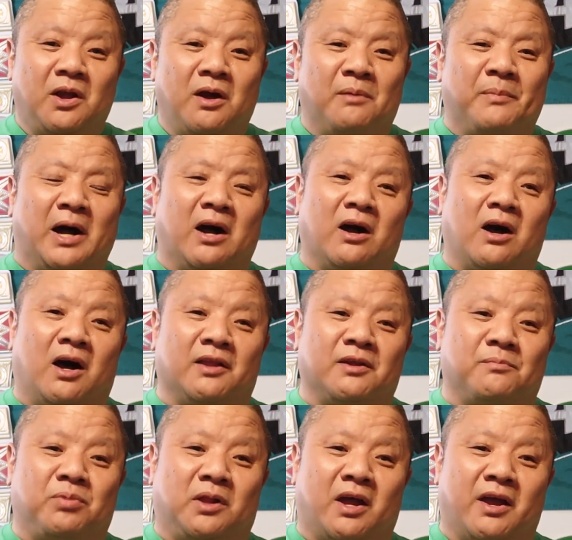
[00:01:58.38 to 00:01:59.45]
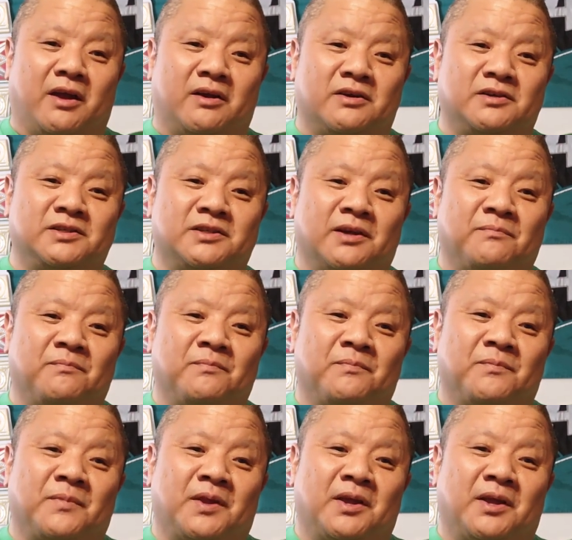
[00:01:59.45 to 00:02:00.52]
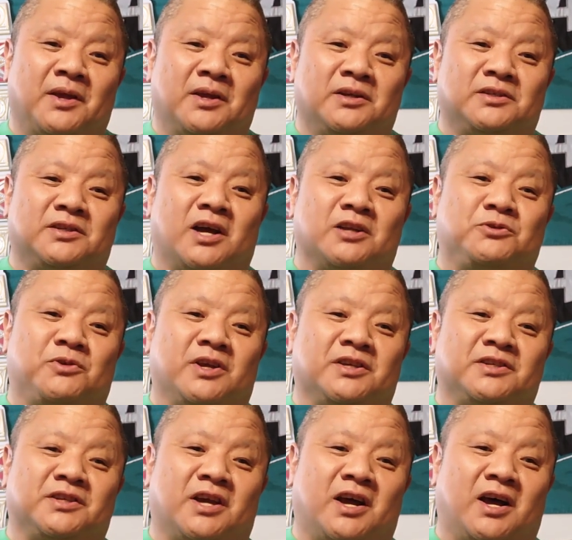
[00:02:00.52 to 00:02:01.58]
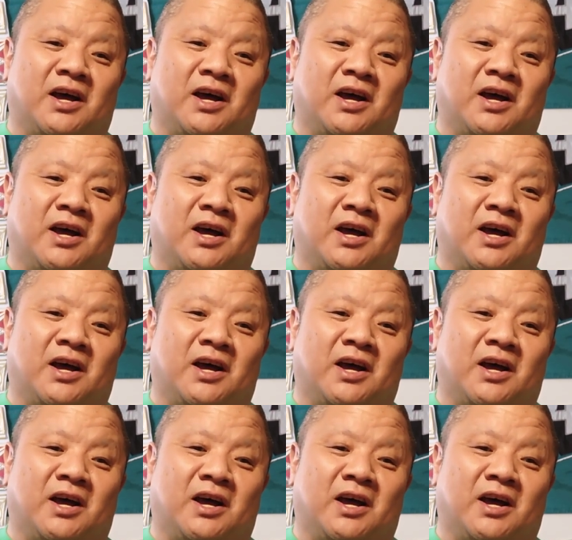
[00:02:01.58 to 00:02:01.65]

among other players, such as